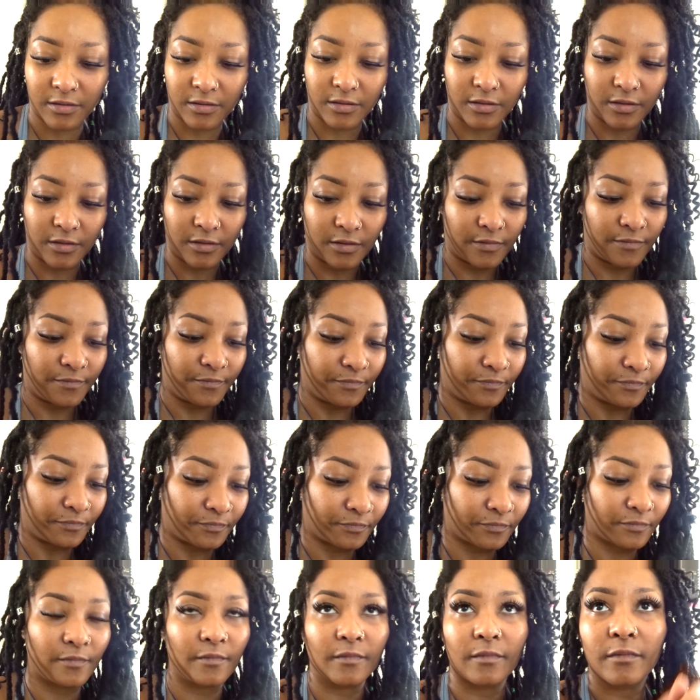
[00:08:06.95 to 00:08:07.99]

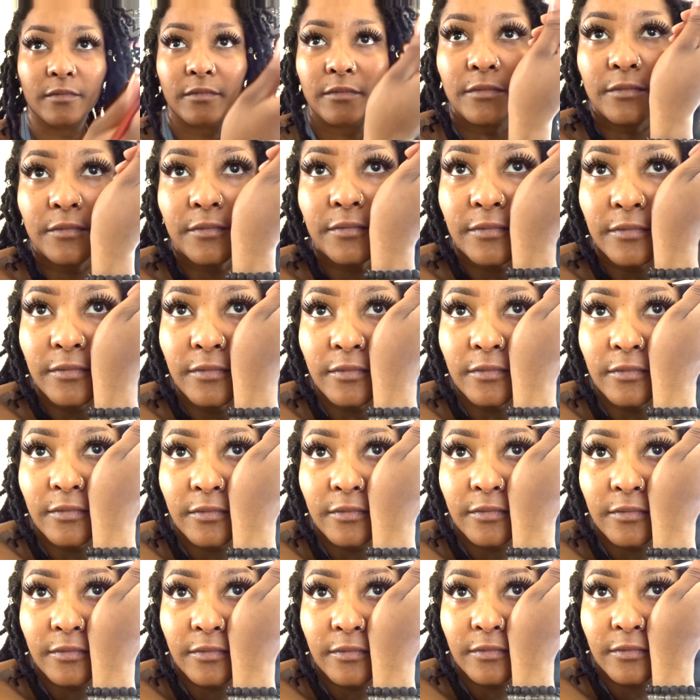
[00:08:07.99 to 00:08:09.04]

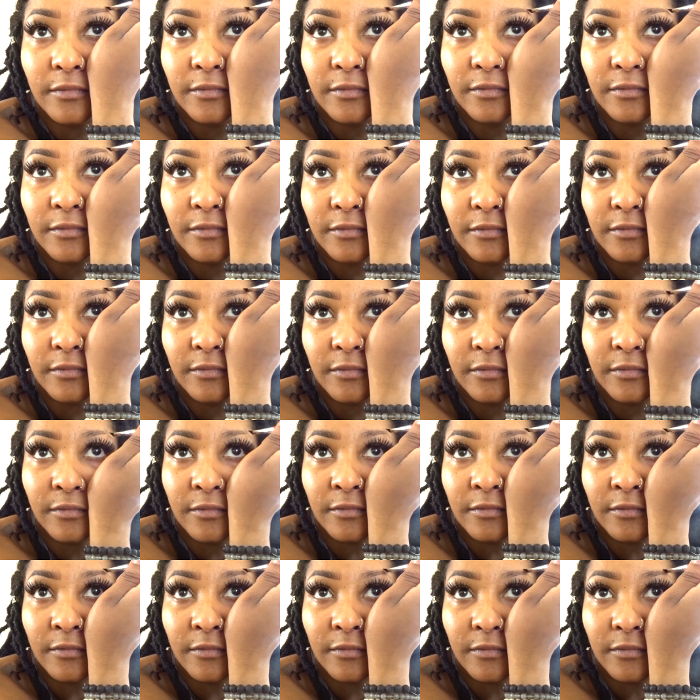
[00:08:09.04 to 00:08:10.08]

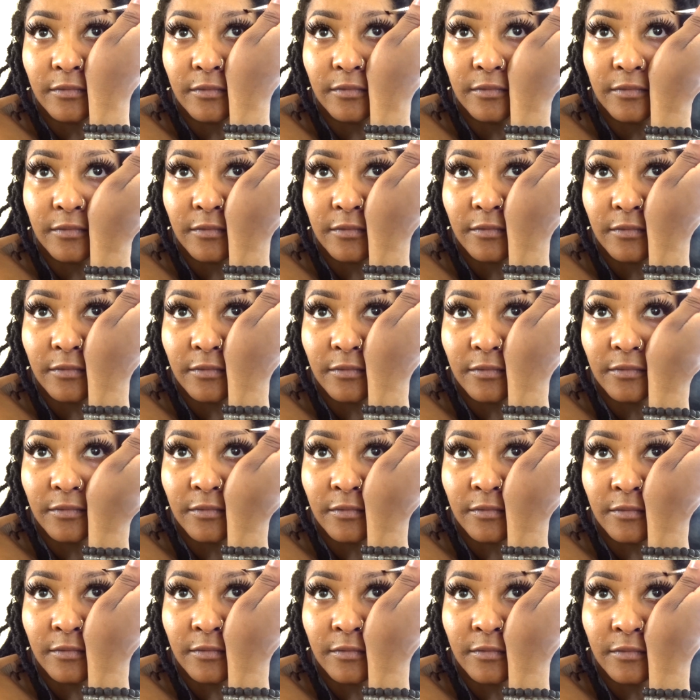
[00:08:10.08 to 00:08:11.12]

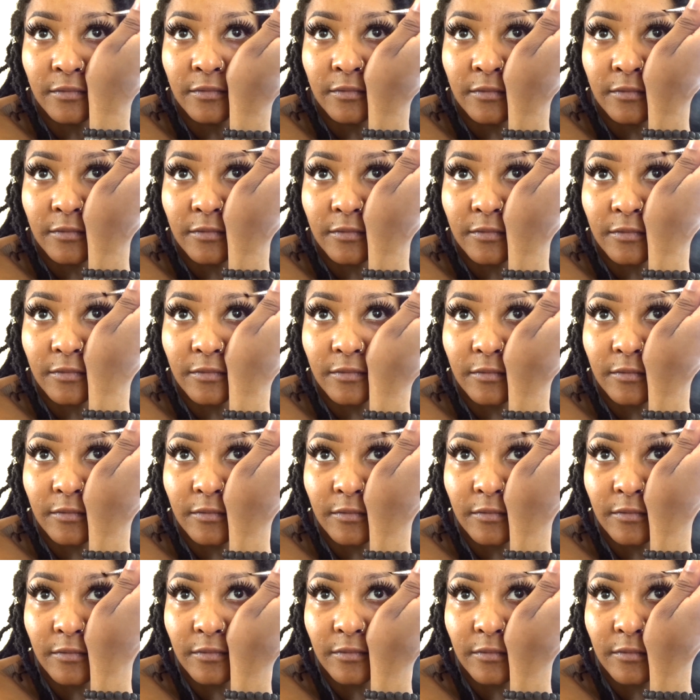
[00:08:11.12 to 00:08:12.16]

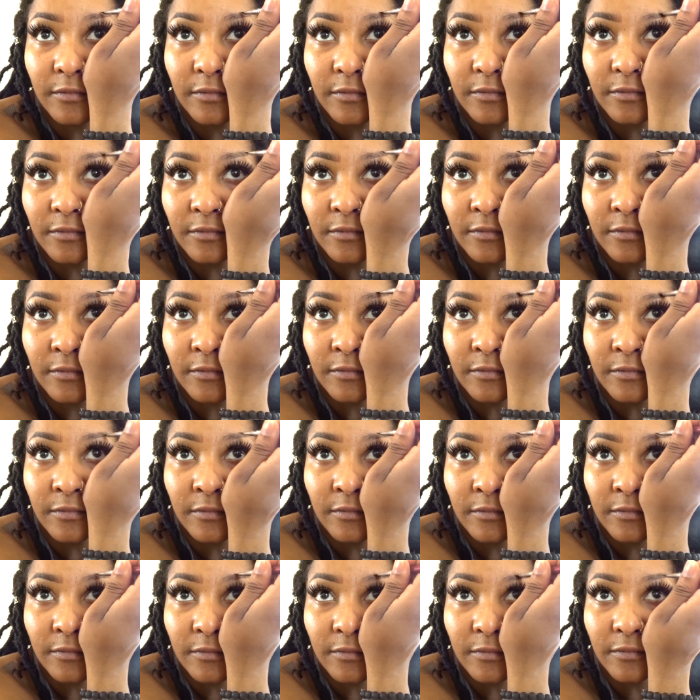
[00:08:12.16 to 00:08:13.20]

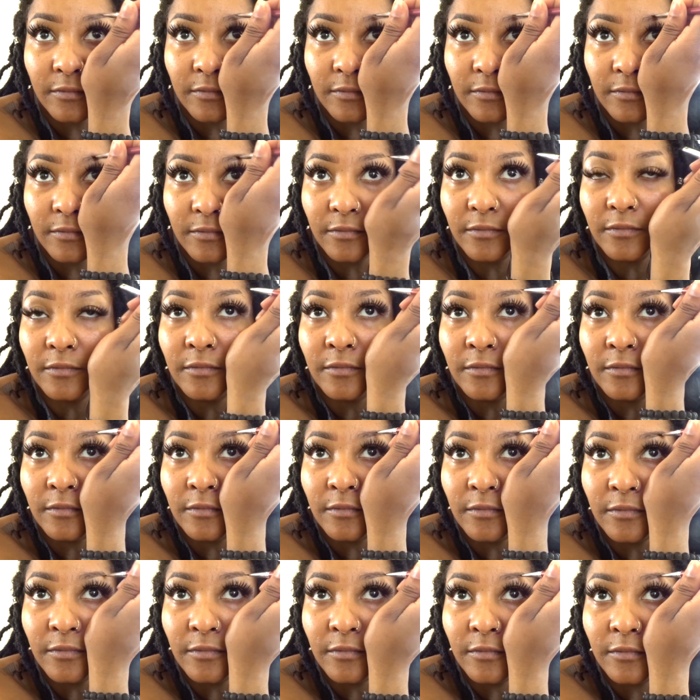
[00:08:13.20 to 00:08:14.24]

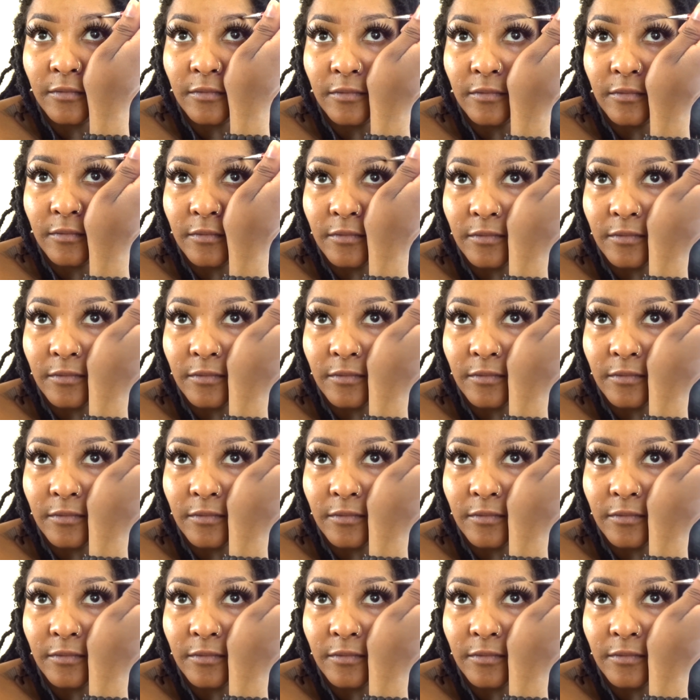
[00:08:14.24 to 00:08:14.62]
Nobody speaks.